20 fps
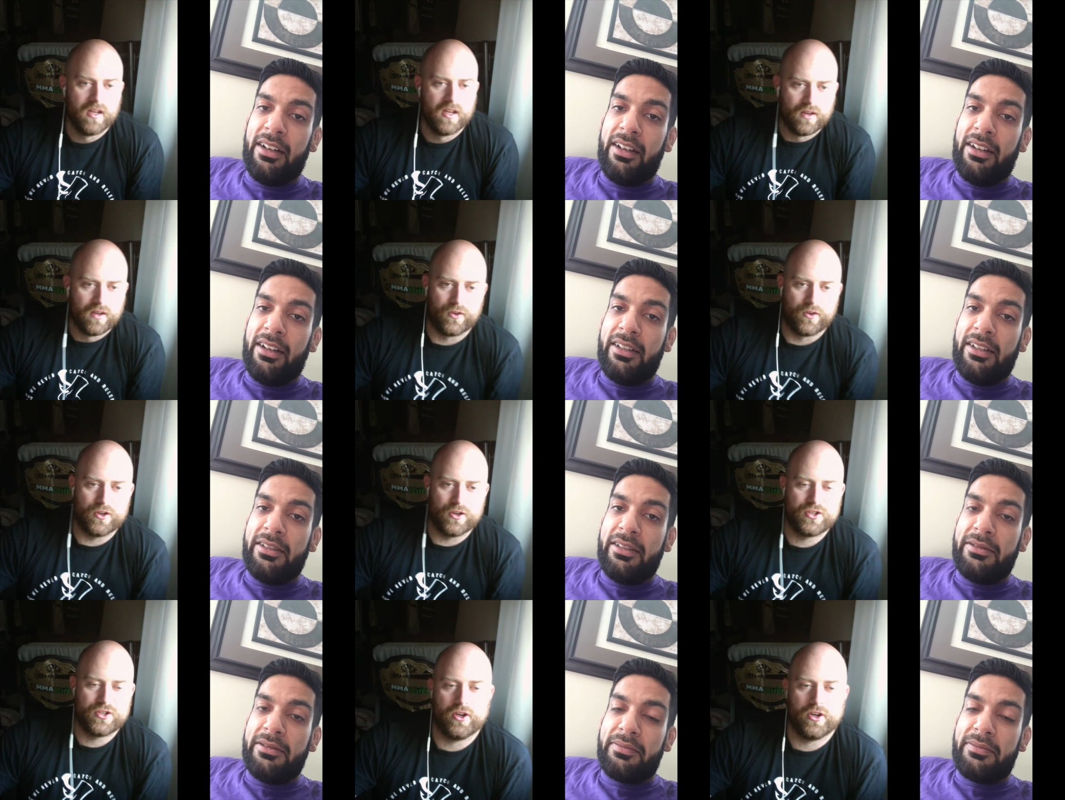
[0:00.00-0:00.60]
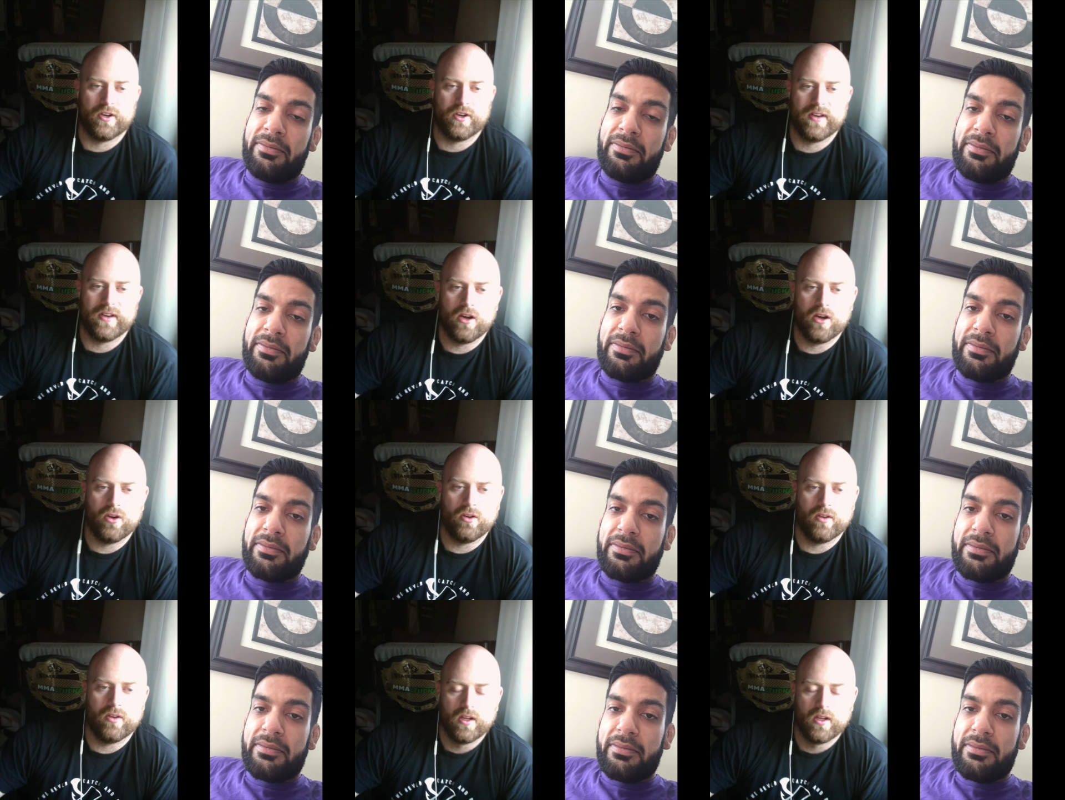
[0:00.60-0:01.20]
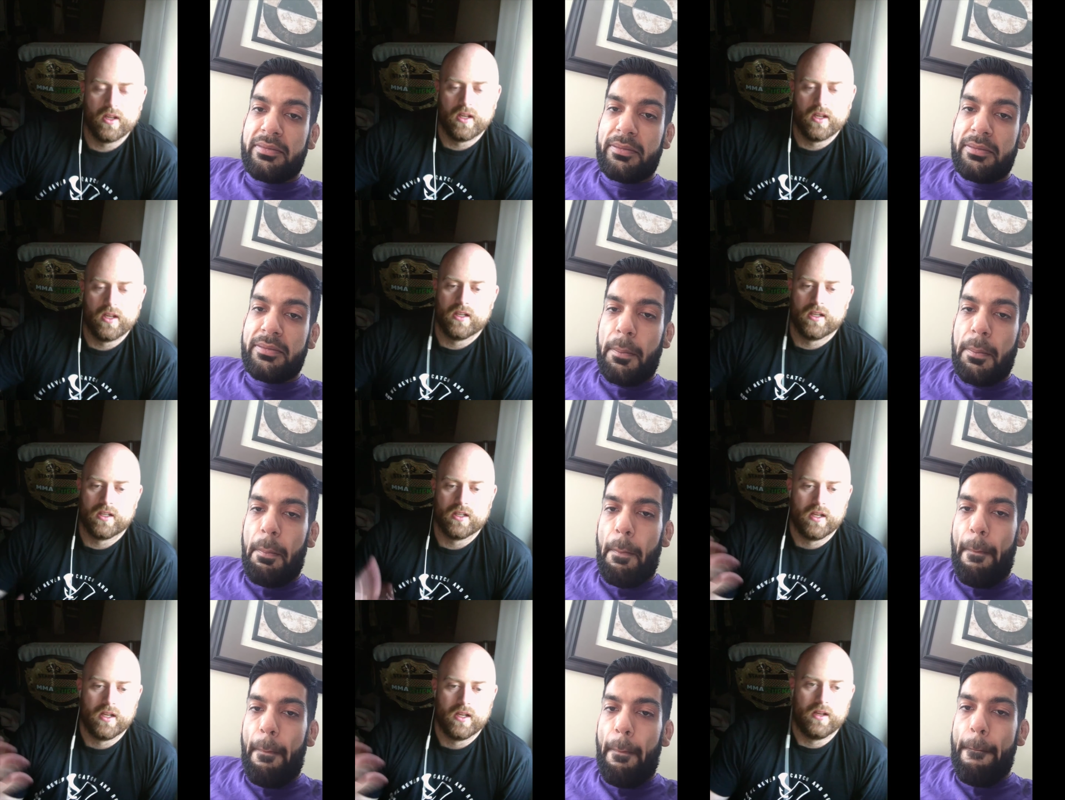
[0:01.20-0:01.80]
Speaker 1: For sure. Now,
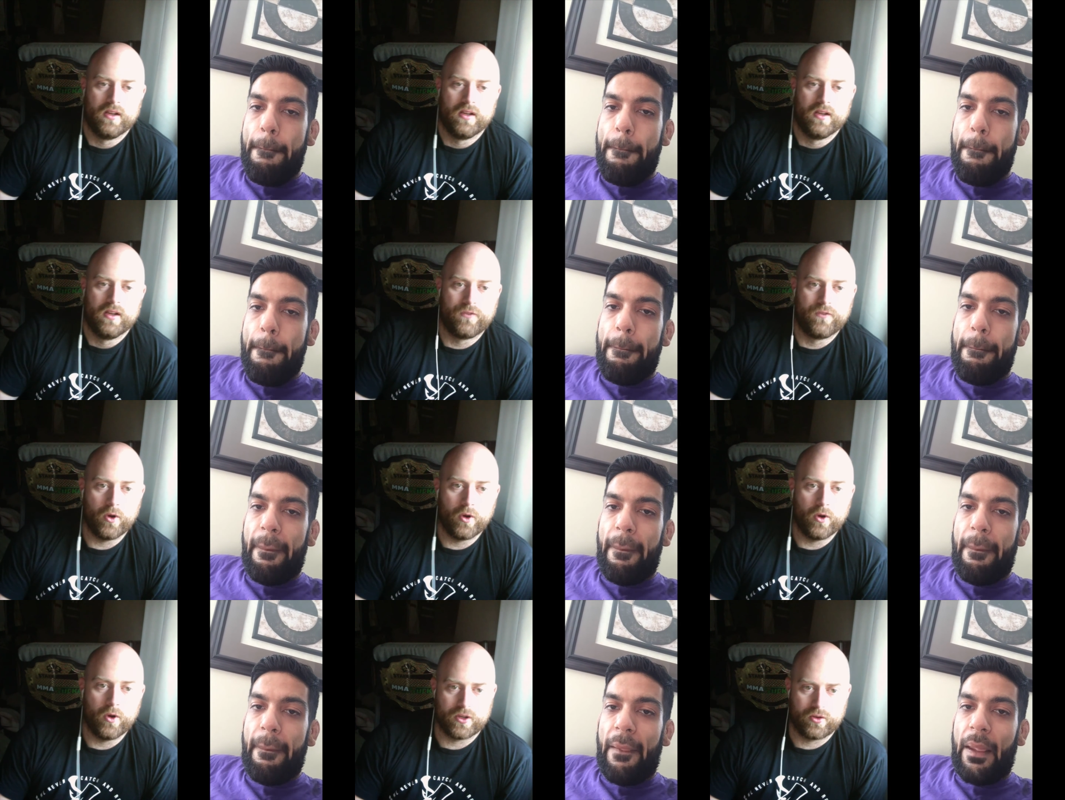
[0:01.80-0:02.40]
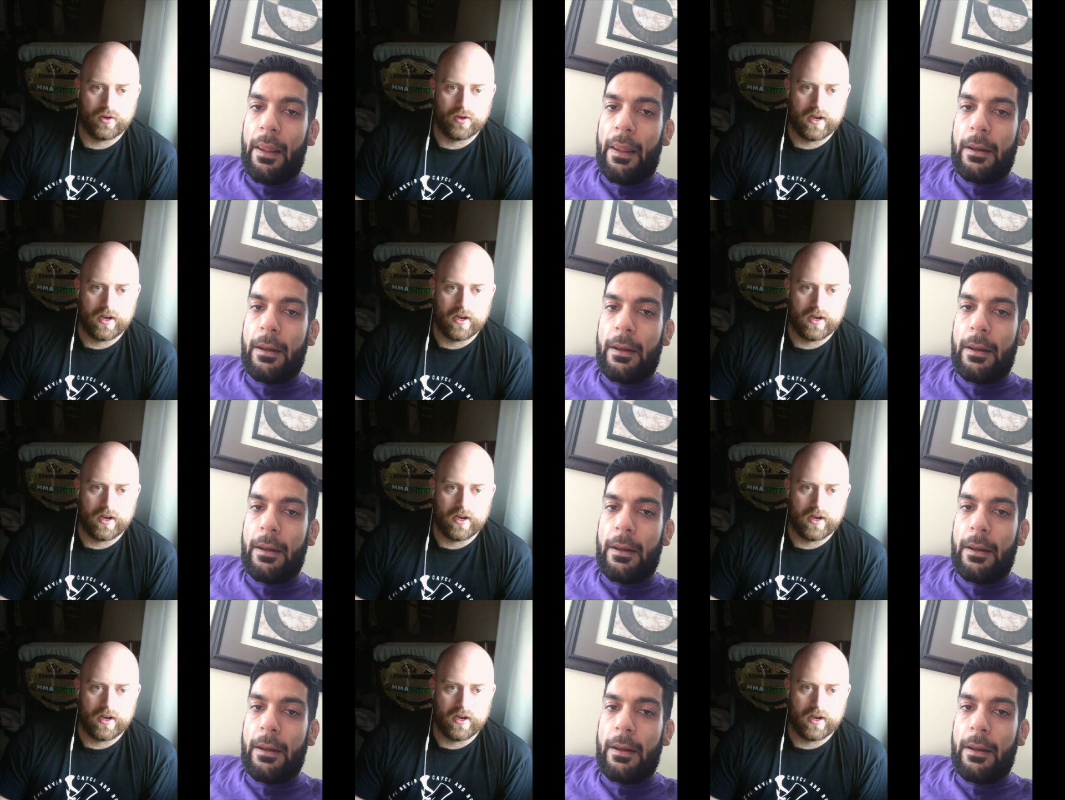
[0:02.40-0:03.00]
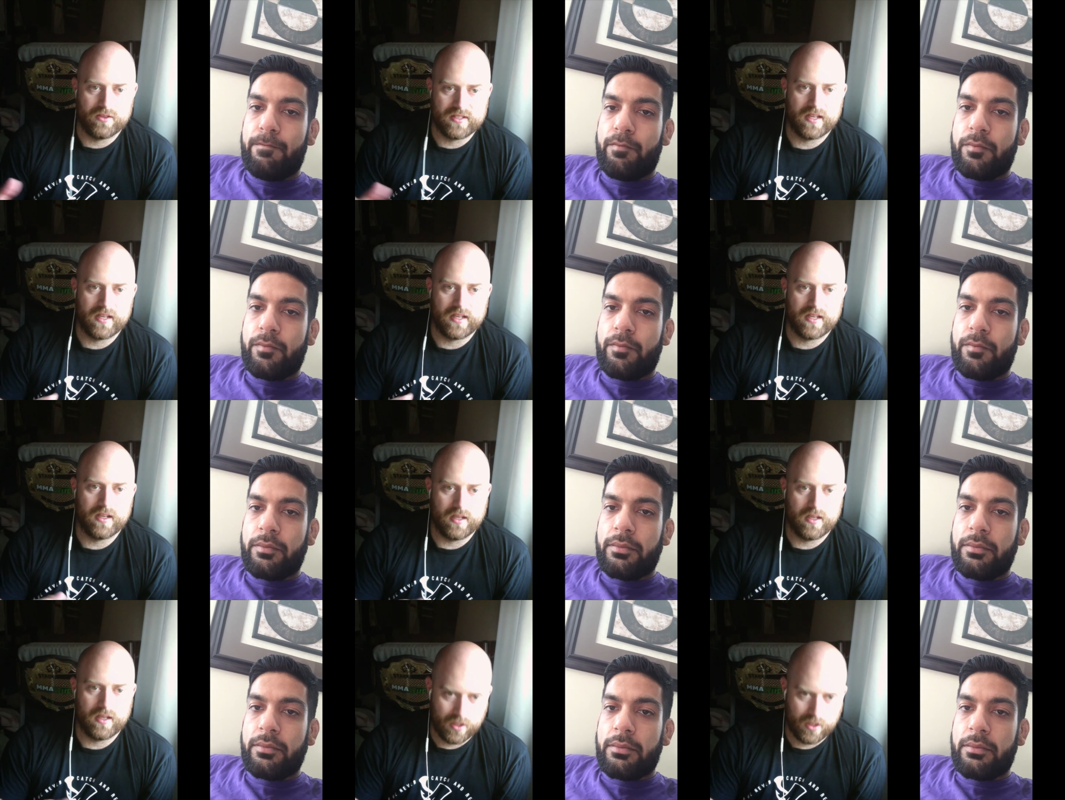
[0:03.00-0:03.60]
for the crowd, I mean, you said
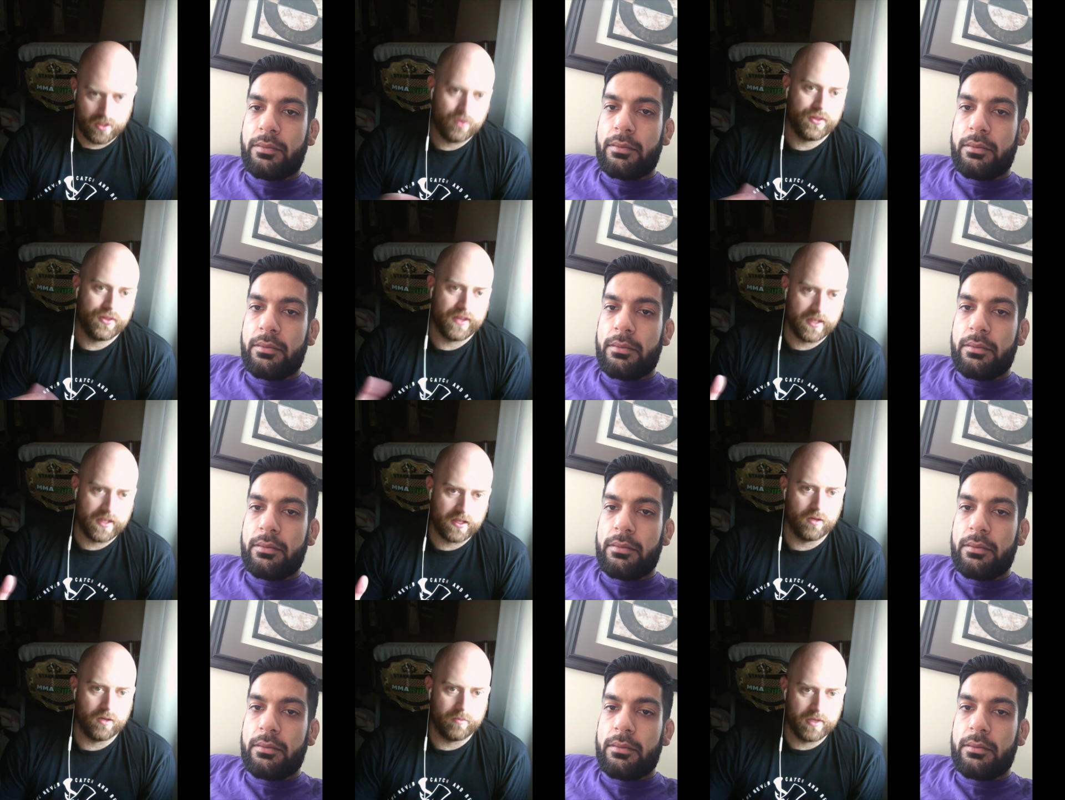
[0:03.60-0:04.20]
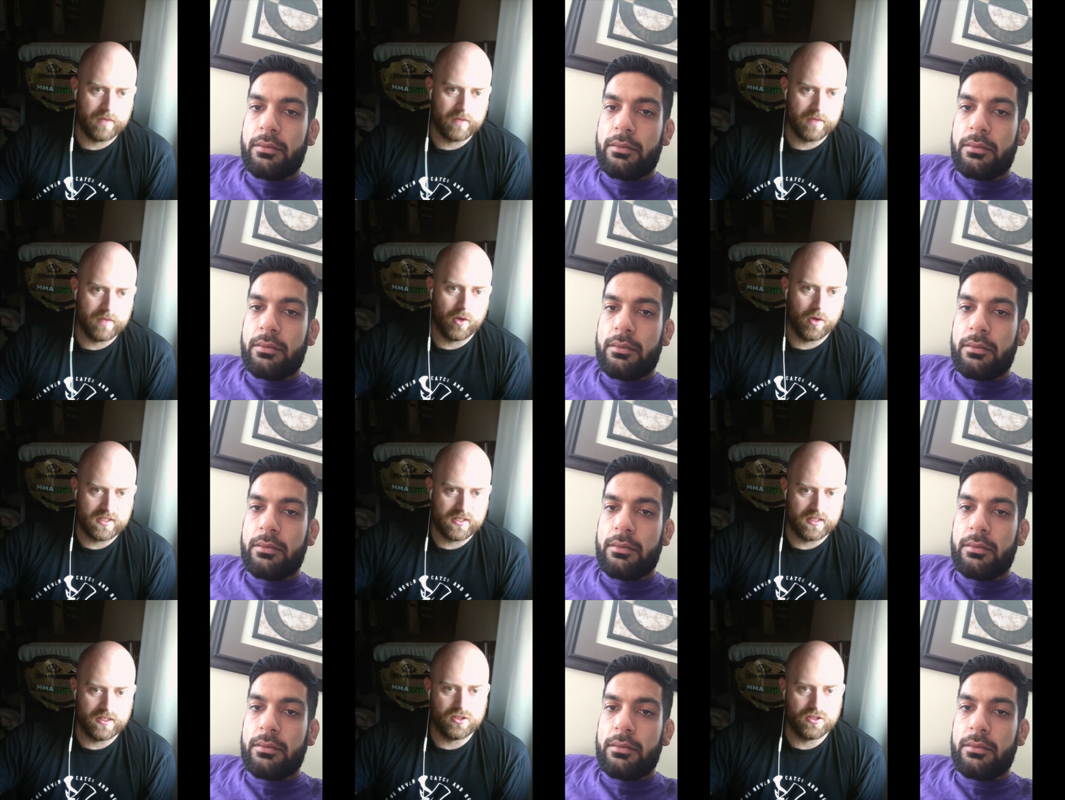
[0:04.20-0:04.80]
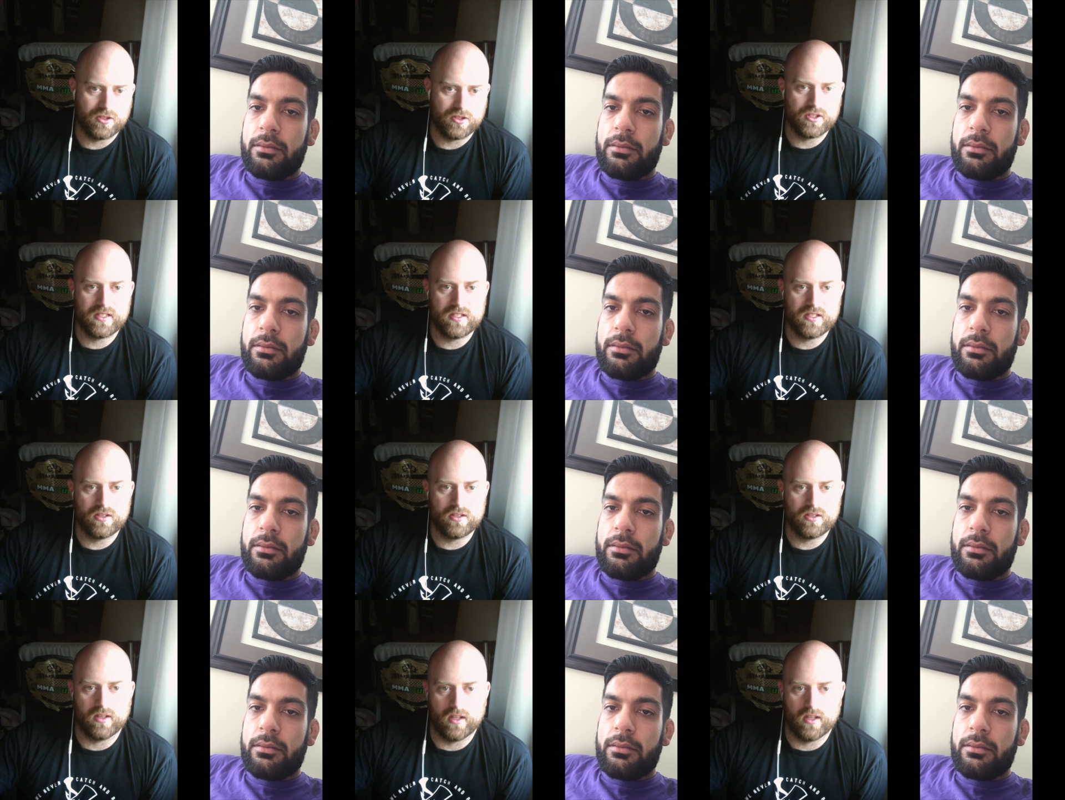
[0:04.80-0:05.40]
it. You think it'll be mostly jujitsu
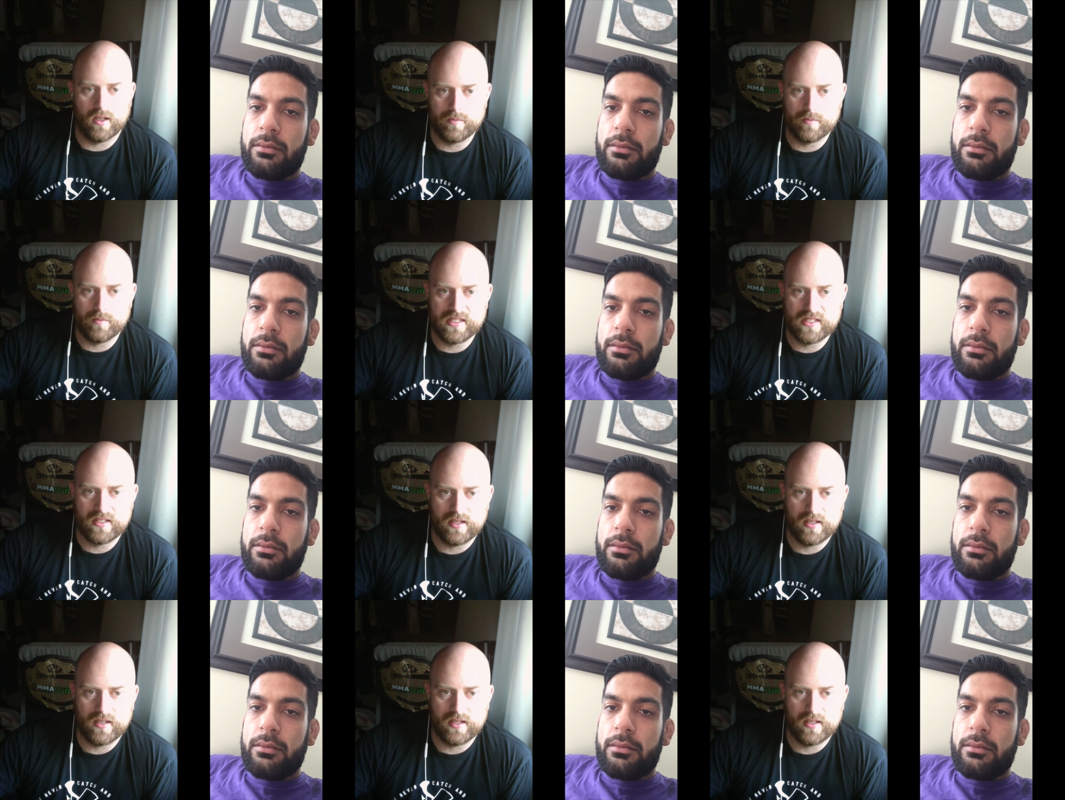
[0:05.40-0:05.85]
clubs.